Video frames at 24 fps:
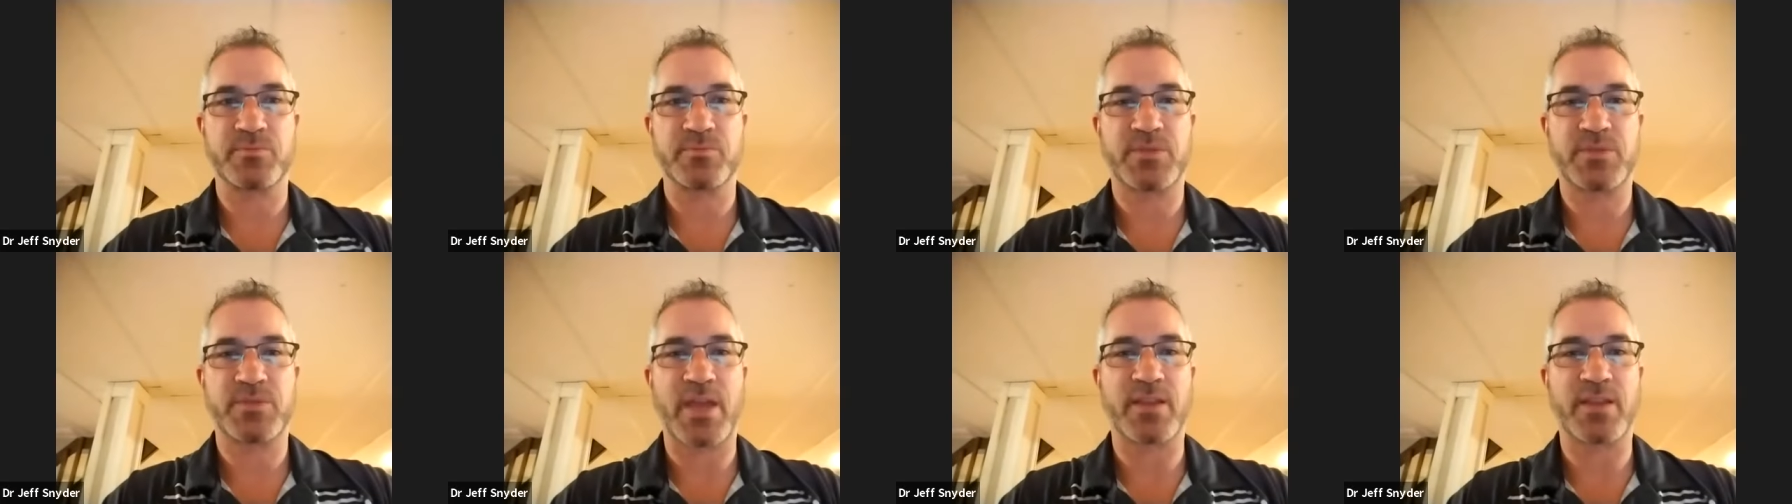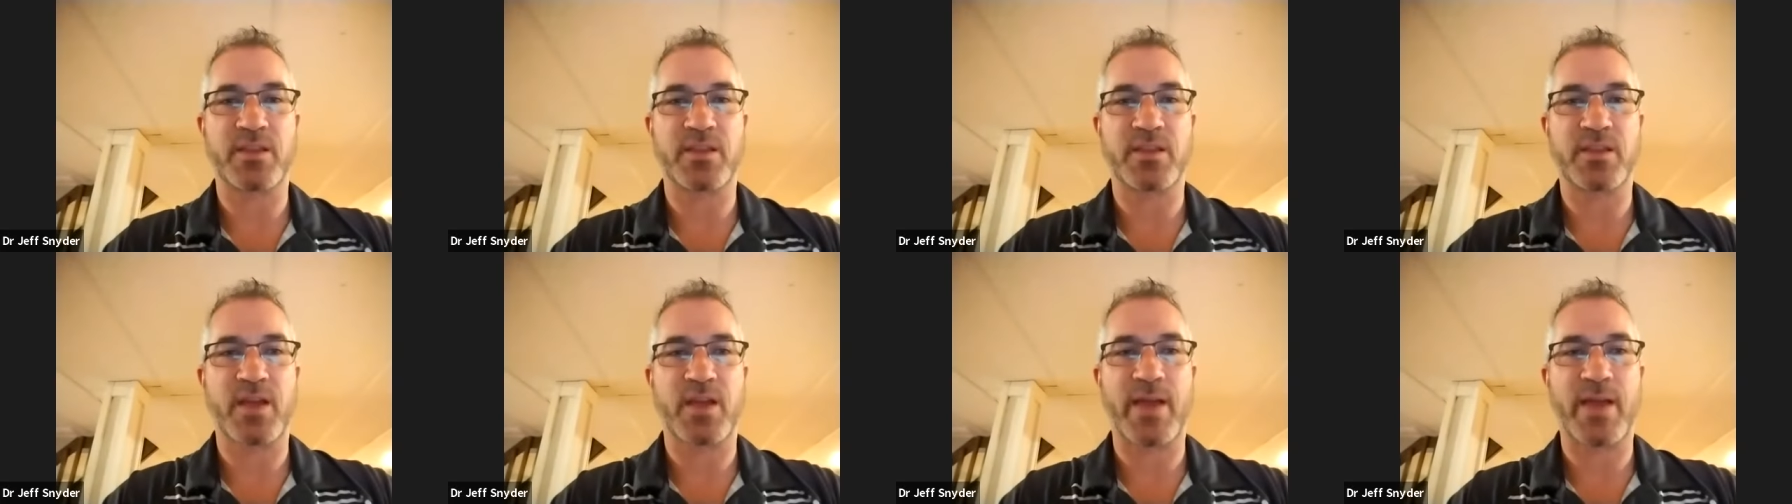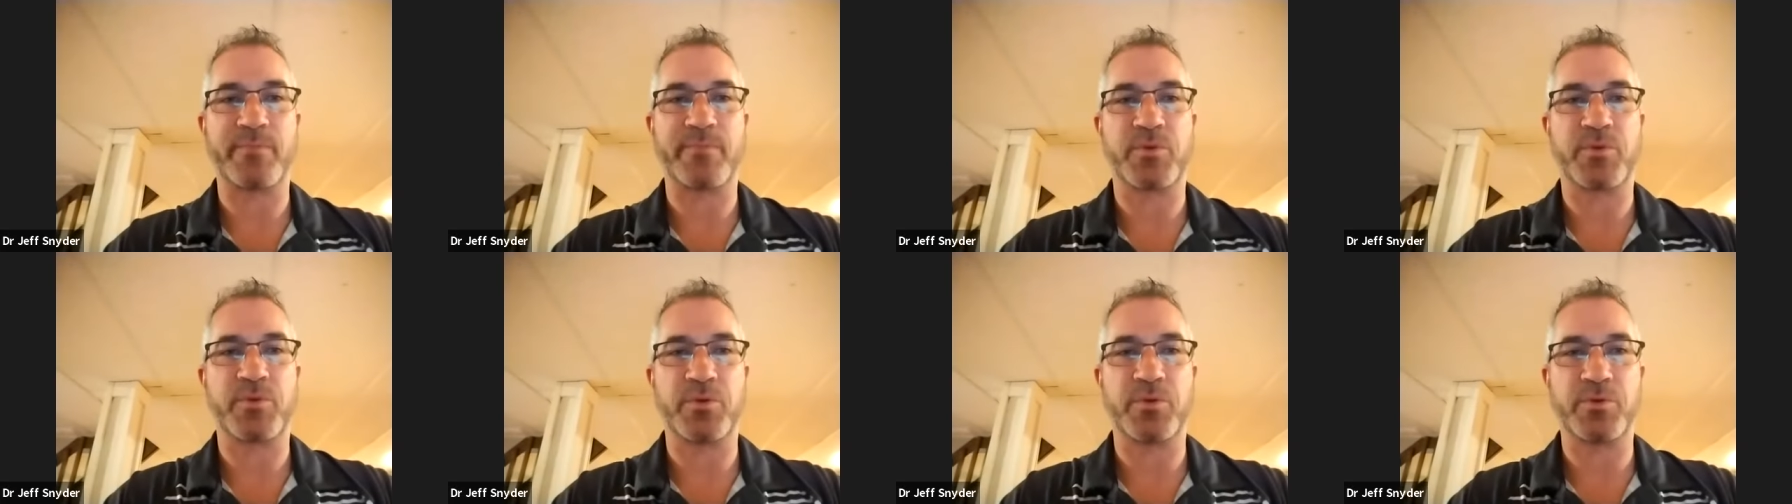taking the
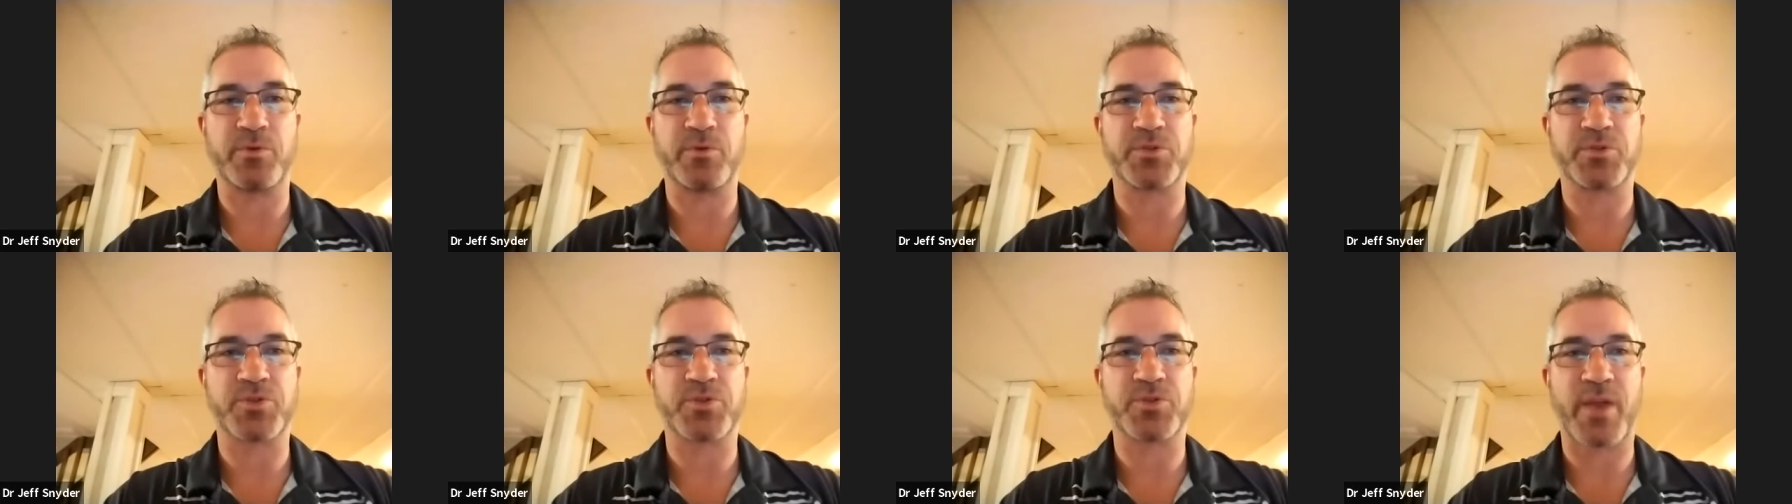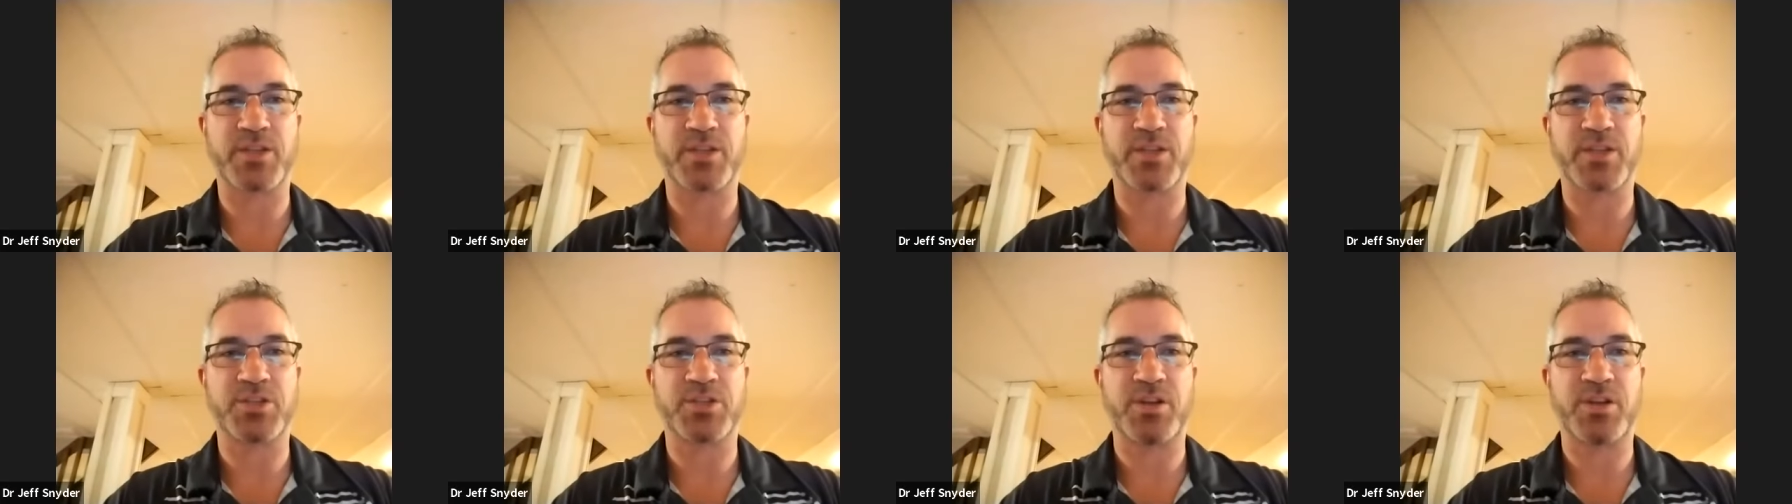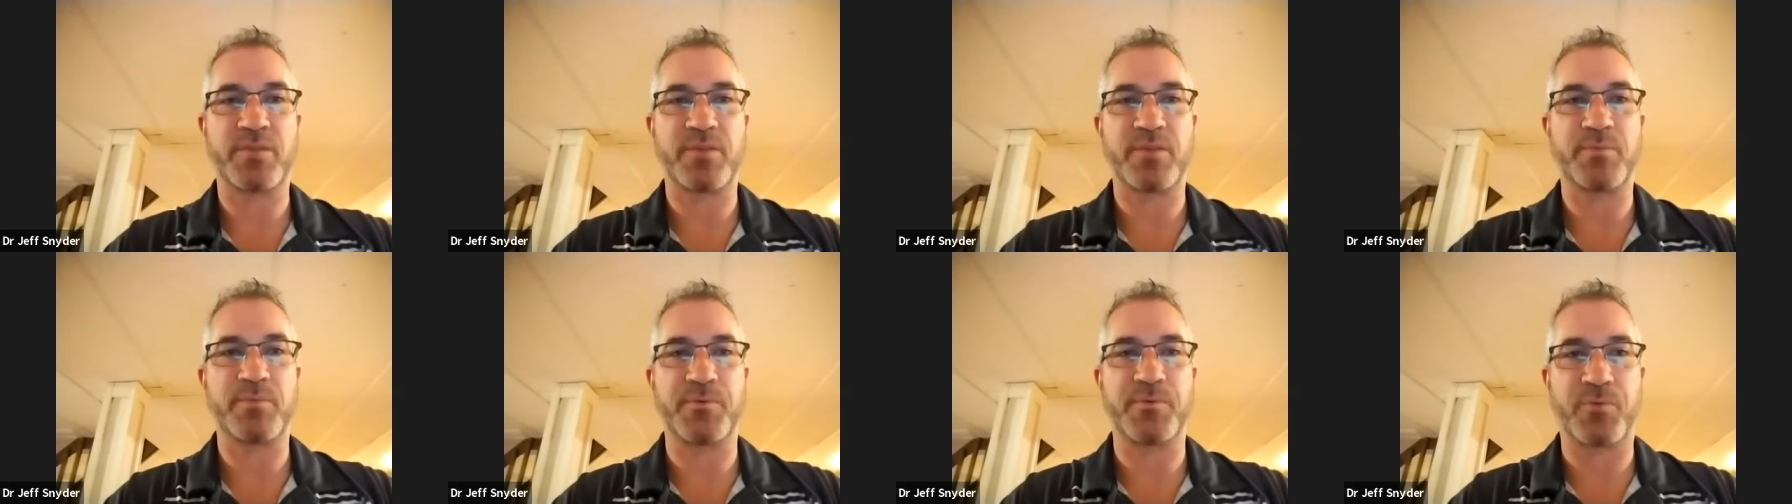time to stretch
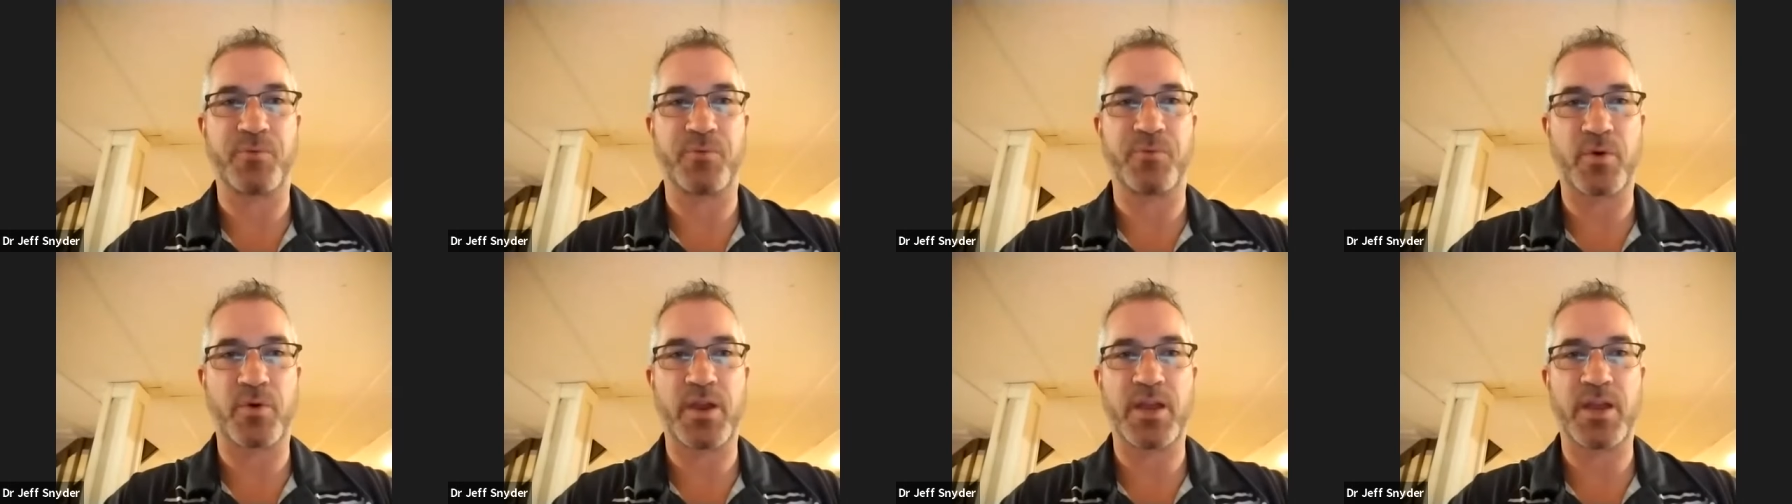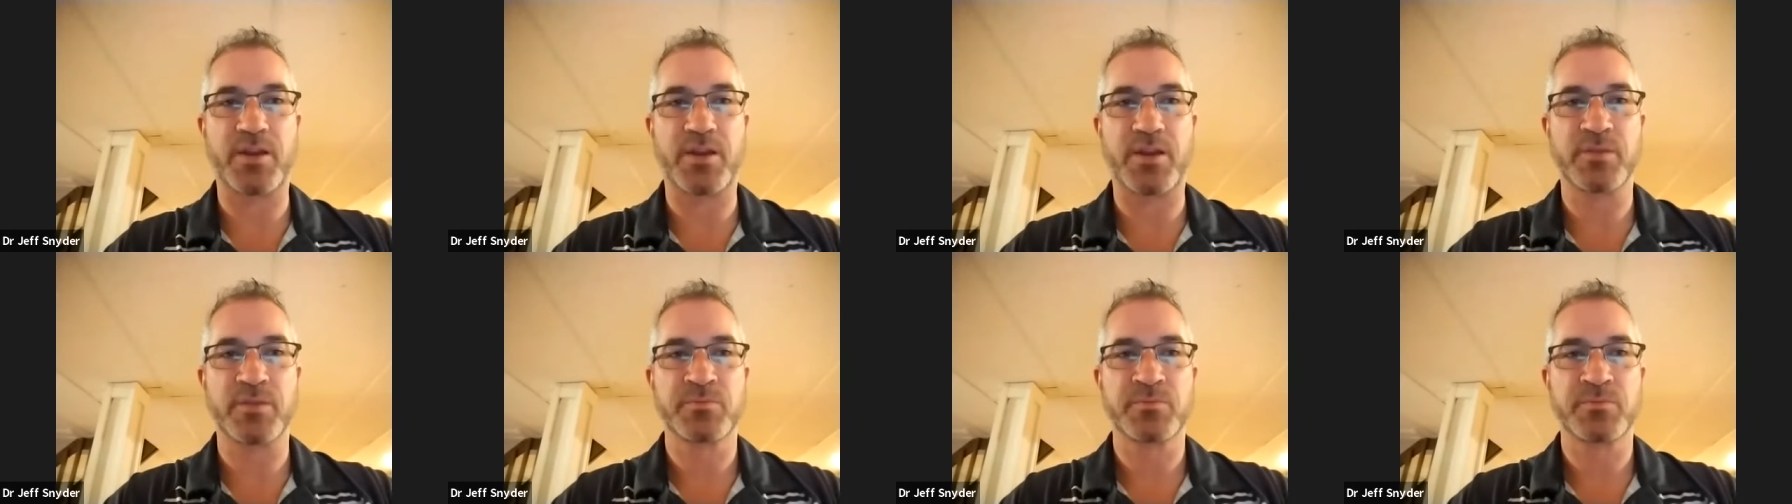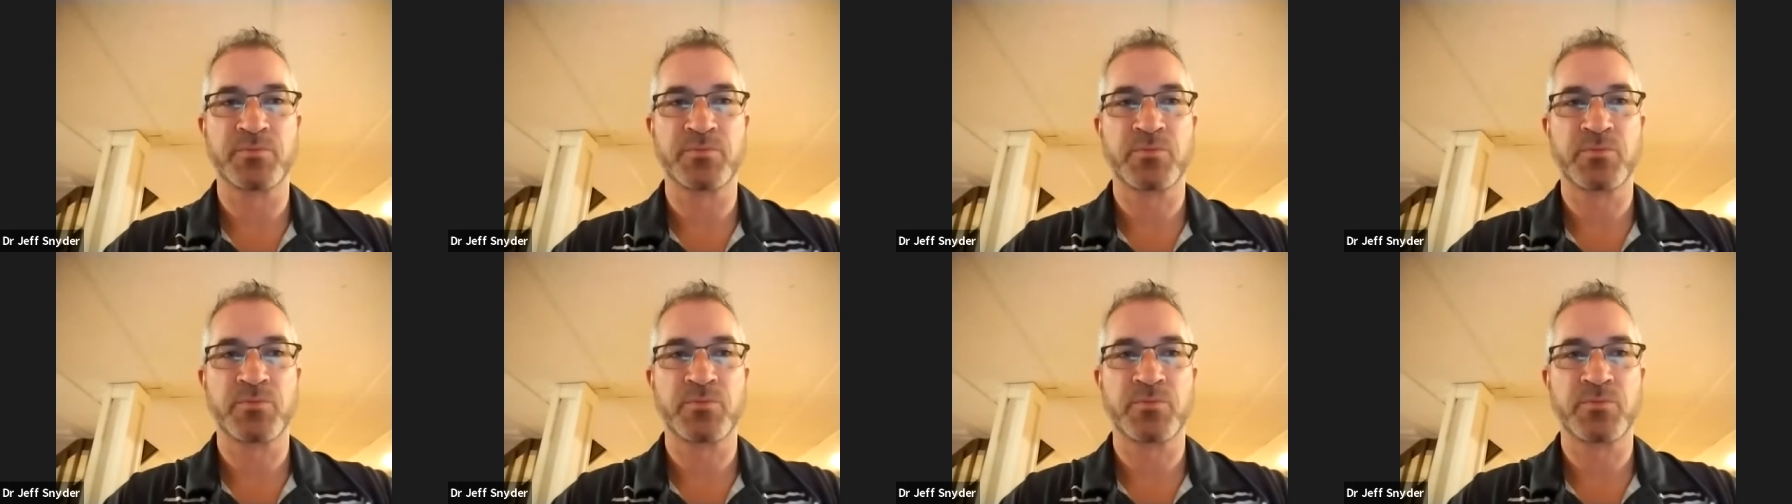beforehand.